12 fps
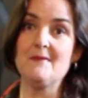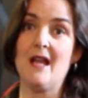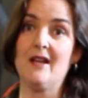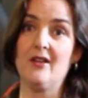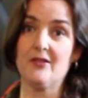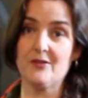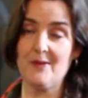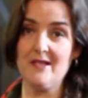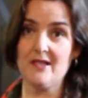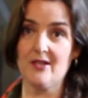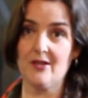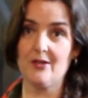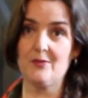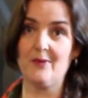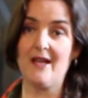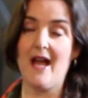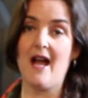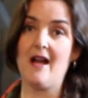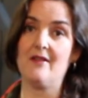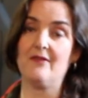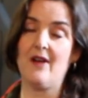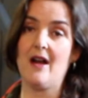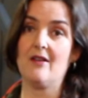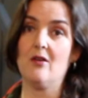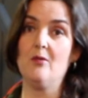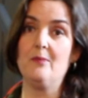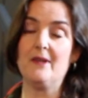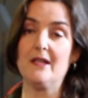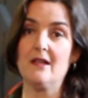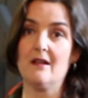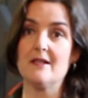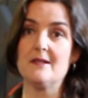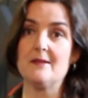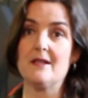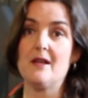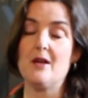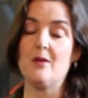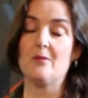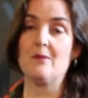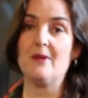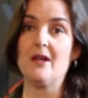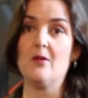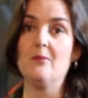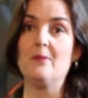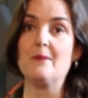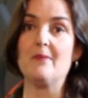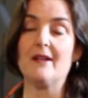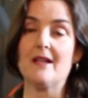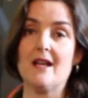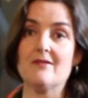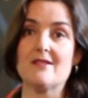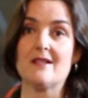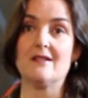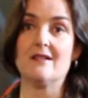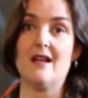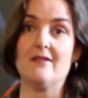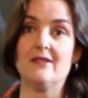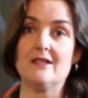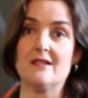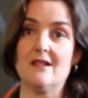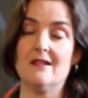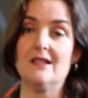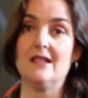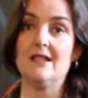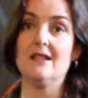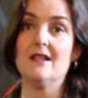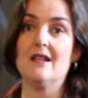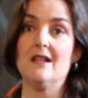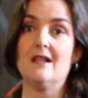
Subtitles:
And on the 23rd we have our opening night. We're being opened by Councillor Evelyn Donnelly,